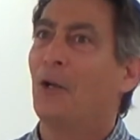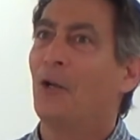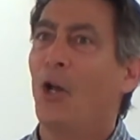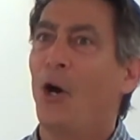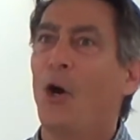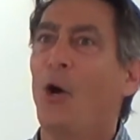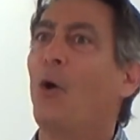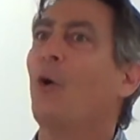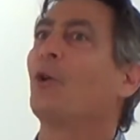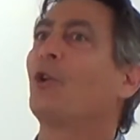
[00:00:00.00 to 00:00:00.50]

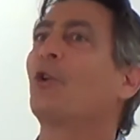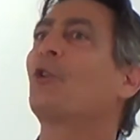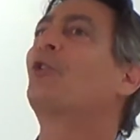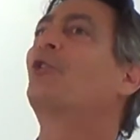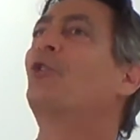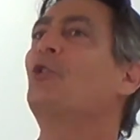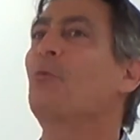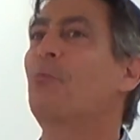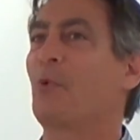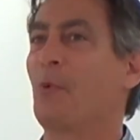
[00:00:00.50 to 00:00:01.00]
no, you're
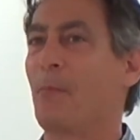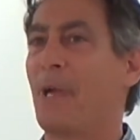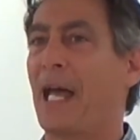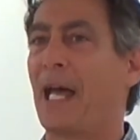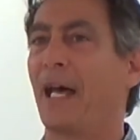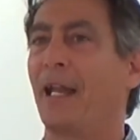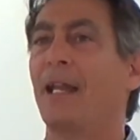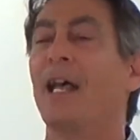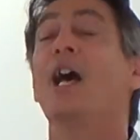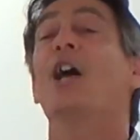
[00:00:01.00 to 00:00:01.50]

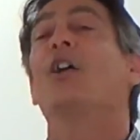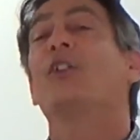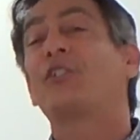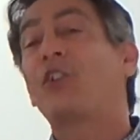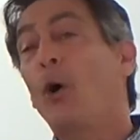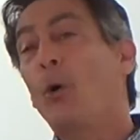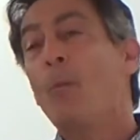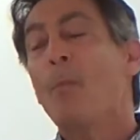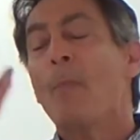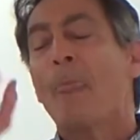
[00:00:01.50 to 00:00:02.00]
Superman.
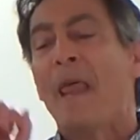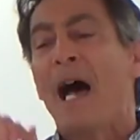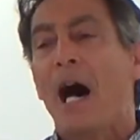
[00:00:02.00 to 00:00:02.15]
So,